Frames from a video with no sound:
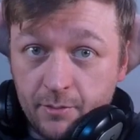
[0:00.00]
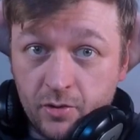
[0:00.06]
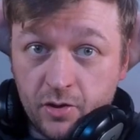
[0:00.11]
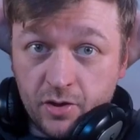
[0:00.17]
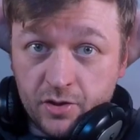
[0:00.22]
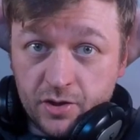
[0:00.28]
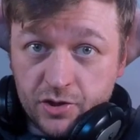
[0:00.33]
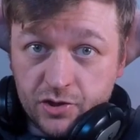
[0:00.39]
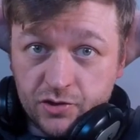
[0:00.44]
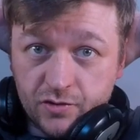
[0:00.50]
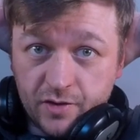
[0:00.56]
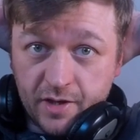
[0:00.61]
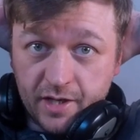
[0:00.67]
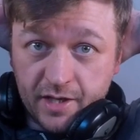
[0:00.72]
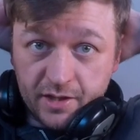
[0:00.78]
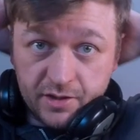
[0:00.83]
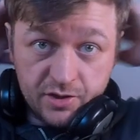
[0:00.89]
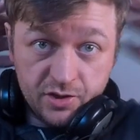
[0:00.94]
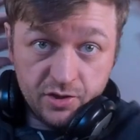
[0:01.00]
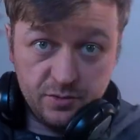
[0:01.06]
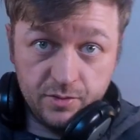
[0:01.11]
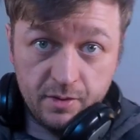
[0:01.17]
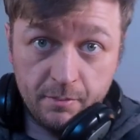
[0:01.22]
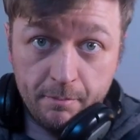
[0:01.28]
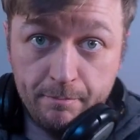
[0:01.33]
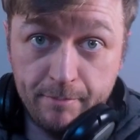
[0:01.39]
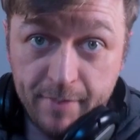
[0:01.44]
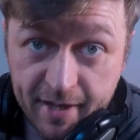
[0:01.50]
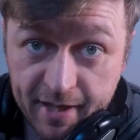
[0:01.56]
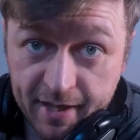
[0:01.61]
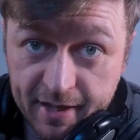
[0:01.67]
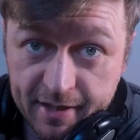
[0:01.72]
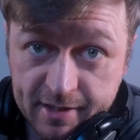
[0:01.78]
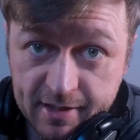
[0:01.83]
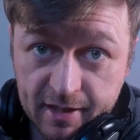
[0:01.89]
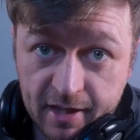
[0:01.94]
going to try and do the
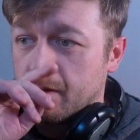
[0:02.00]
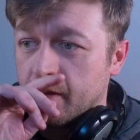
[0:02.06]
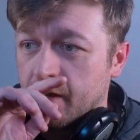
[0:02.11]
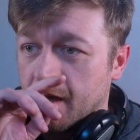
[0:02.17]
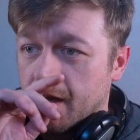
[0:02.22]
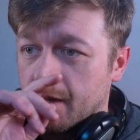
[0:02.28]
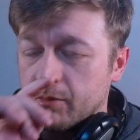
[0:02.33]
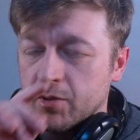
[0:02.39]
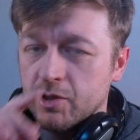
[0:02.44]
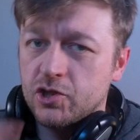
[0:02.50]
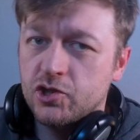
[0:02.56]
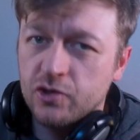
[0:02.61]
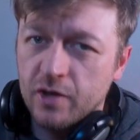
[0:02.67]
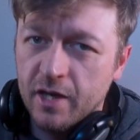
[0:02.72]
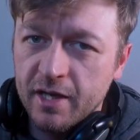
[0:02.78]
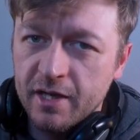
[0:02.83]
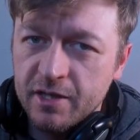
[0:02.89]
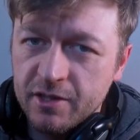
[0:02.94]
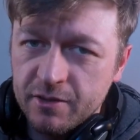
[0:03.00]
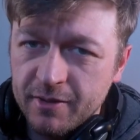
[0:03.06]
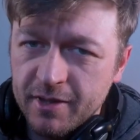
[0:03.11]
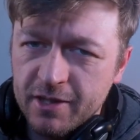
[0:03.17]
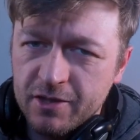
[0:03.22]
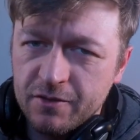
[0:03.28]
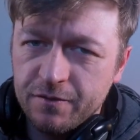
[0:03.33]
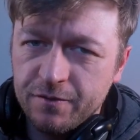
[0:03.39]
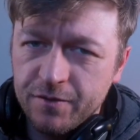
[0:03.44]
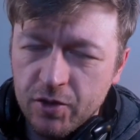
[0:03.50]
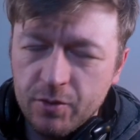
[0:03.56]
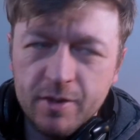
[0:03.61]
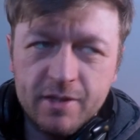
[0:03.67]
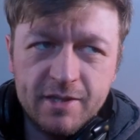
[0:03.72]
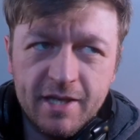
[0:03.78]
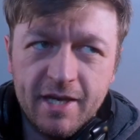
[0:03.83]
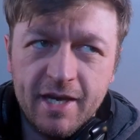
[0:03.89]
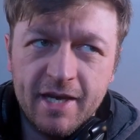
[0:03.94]
bass line. And I'm going to try and do it as fewer
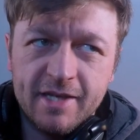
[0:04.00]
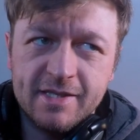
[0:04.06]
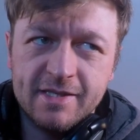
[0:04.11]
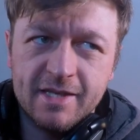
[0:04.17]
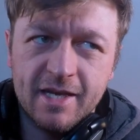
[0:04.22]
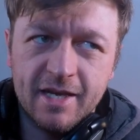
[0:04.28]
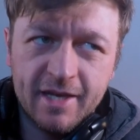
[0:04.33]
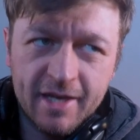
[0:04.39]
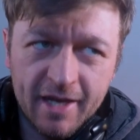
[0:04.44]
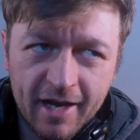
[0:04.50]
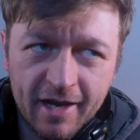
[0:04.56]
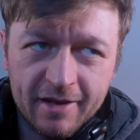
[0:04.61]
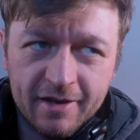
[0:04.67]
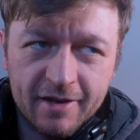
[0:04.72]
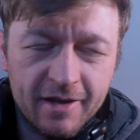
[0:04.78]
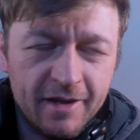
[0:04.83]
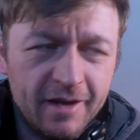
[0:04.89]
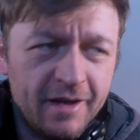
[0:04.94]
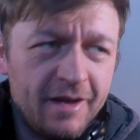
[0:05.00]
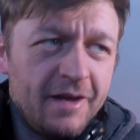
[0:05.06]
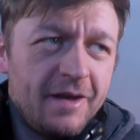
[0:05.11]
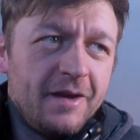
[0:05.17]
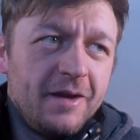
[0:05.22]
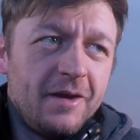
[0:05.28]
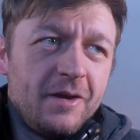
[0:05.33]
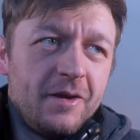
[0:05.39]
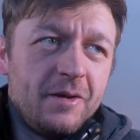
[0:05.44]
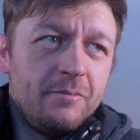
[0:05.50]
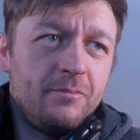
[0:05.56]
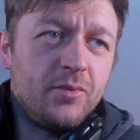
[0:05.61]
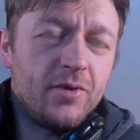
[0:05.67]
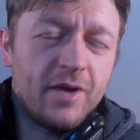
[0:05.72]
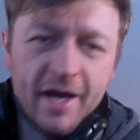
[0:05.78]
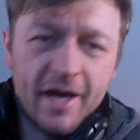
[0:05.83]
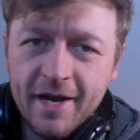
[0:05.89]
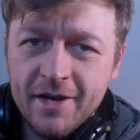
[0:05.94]
takes as I can.
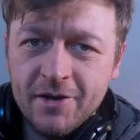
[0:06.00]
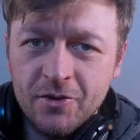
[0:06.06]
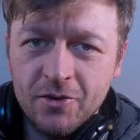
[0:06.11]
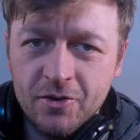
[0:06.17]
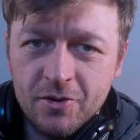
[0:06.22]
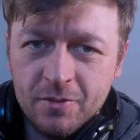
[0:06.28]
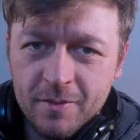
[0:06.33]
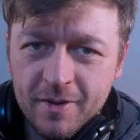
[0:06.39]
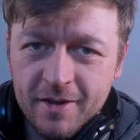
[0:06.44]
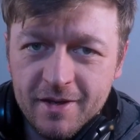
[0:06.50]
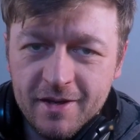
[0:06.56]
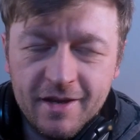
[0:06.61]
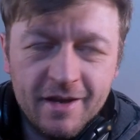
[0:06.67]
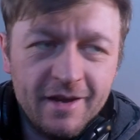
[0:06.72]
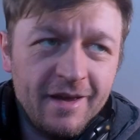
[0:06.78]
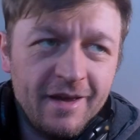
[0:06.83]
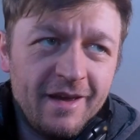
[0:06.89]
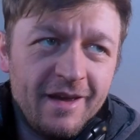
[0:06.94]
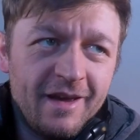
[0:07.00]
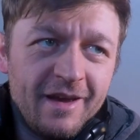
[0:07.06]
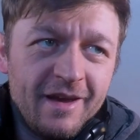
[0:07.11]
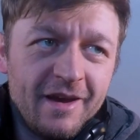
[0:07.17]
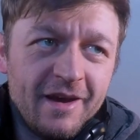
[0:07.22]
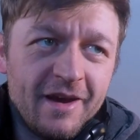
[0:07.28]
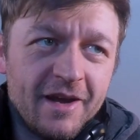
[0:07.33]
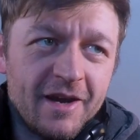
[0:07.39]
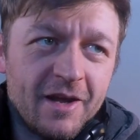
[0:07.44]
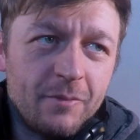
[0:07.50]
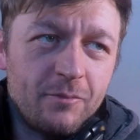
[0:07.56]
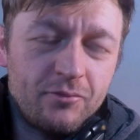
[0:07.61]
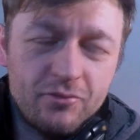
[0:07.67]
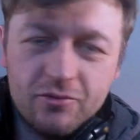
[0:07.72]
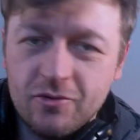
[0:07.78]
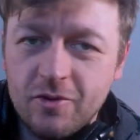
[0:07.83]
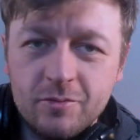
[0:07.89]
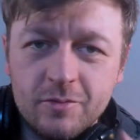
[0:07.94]
But I know me, and I'll
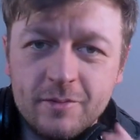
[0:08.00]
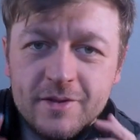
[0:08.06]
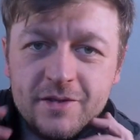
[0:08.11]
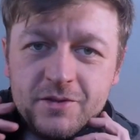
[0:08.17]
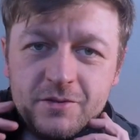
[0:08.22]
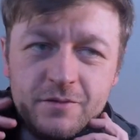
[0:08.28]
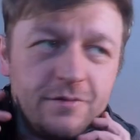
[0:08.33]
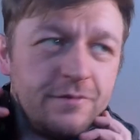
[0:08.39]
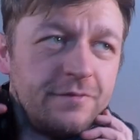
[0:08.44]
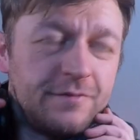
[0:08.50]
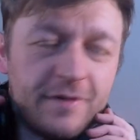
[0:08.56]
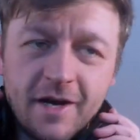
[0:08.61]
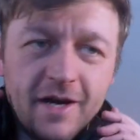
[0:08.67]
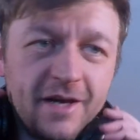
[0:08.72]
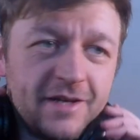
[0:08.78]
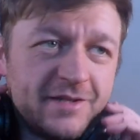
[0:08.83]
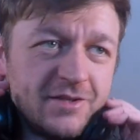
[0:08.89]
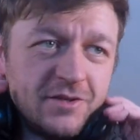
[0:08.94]
probably do far too